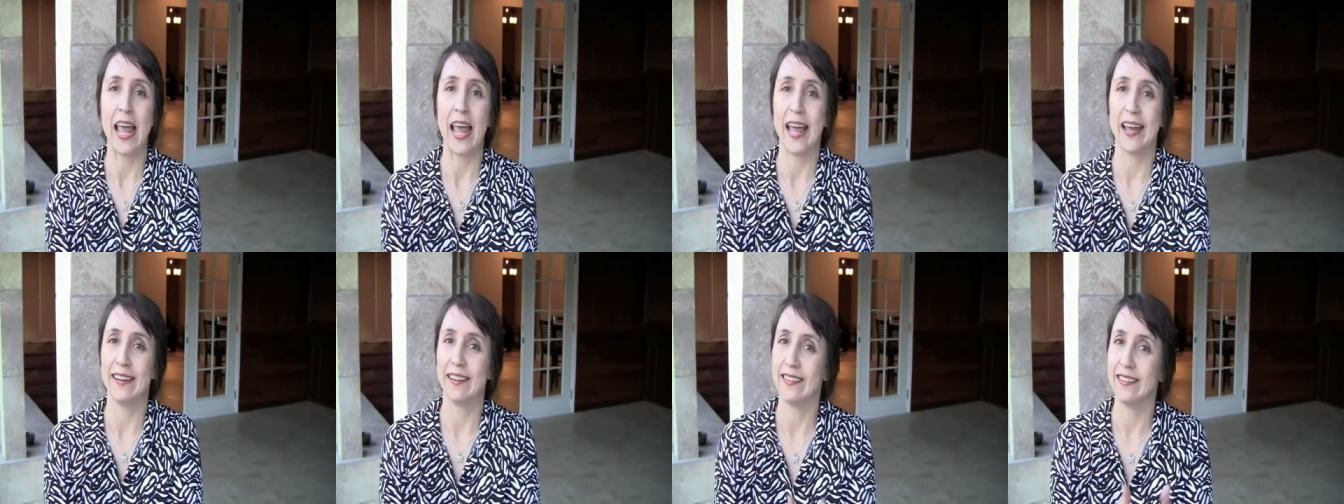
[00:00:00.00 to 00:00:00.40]

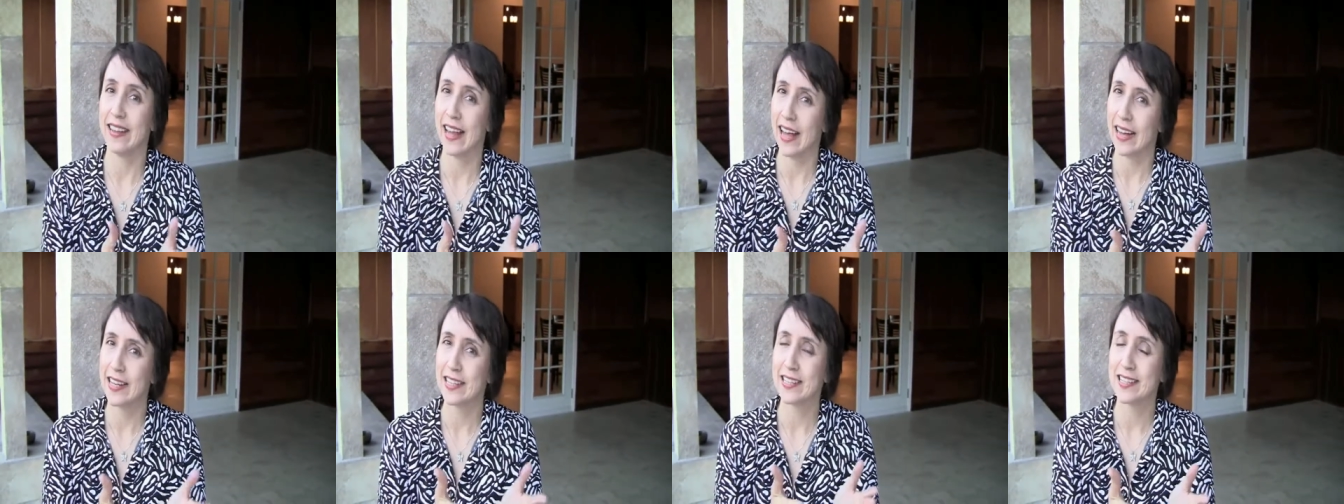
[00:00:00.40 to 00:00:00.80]
And
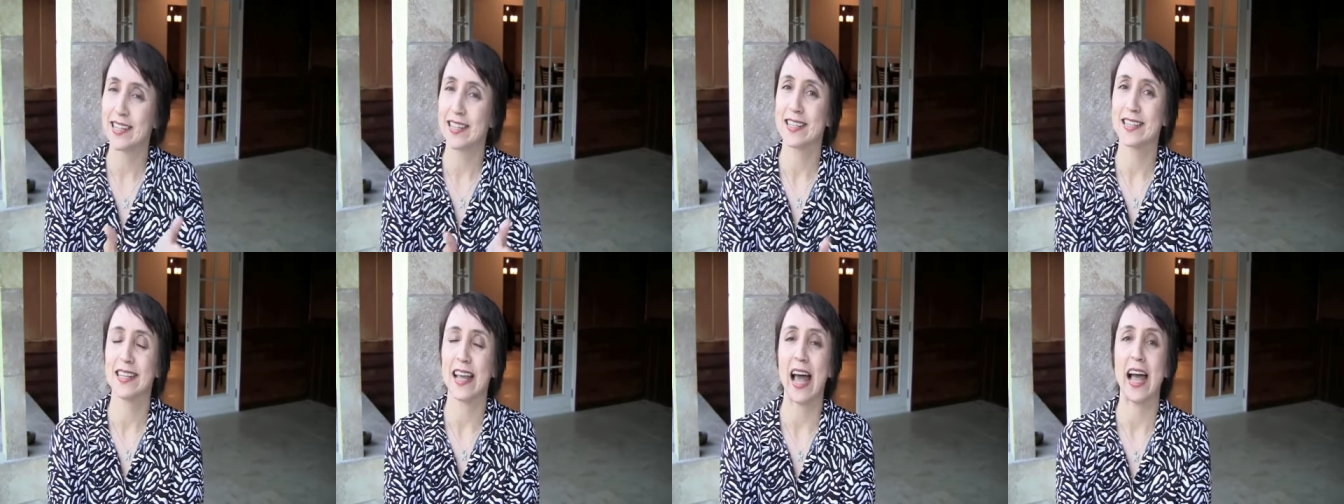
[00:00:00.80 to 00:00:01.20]
that is
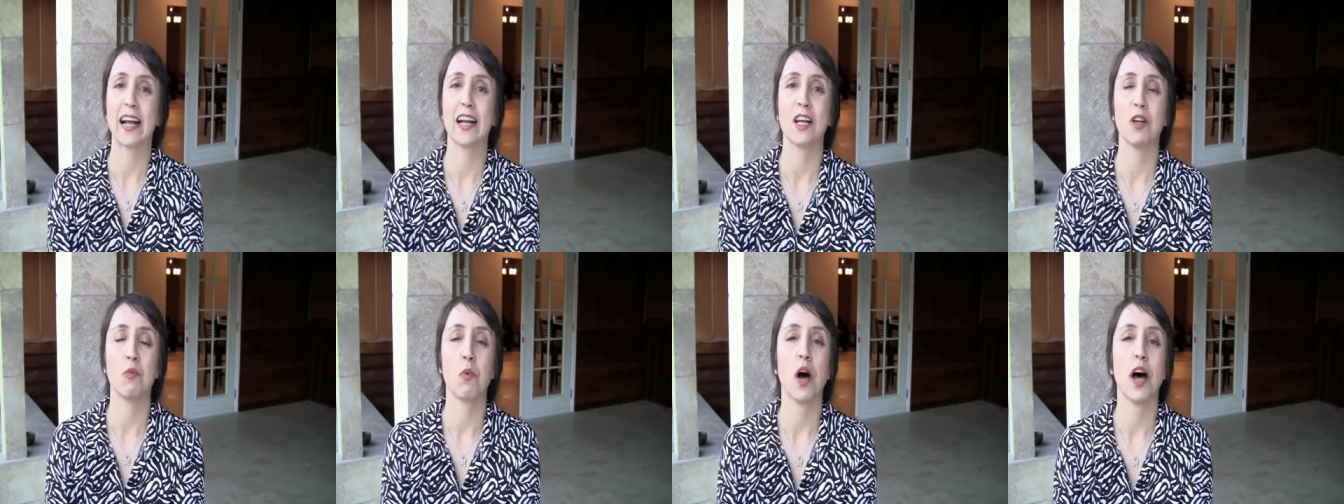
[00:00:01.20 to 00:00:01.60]

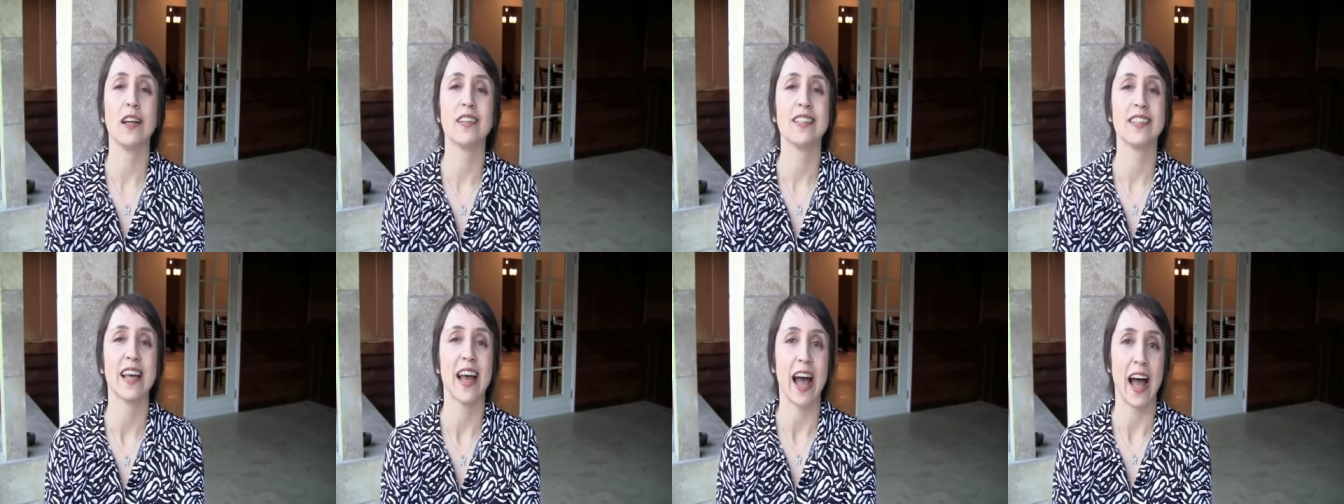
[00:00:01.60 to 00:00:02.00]
exactly
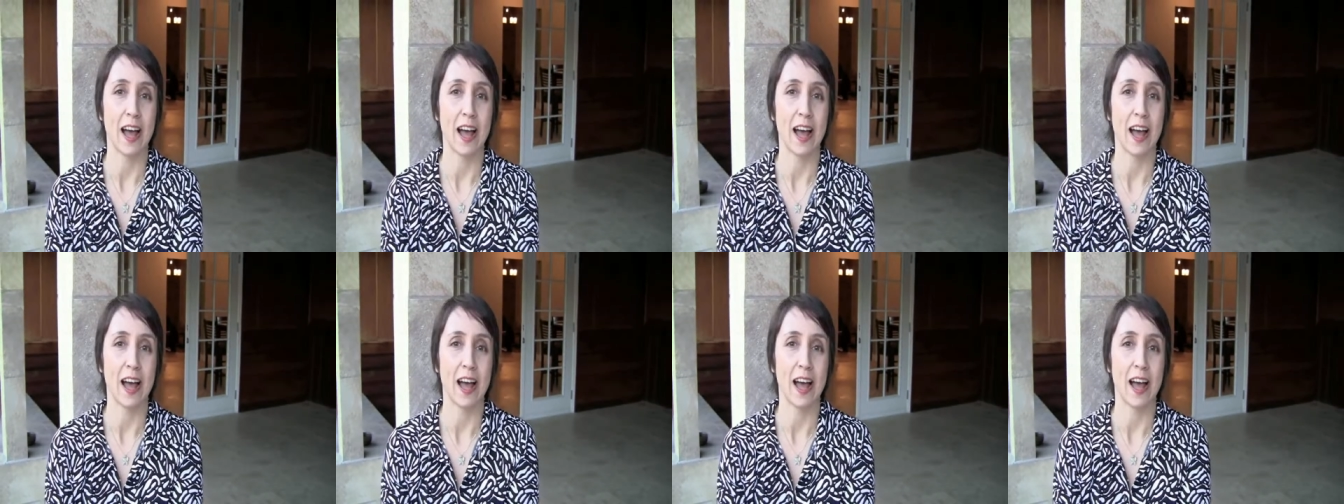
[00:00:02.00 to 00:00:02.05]
what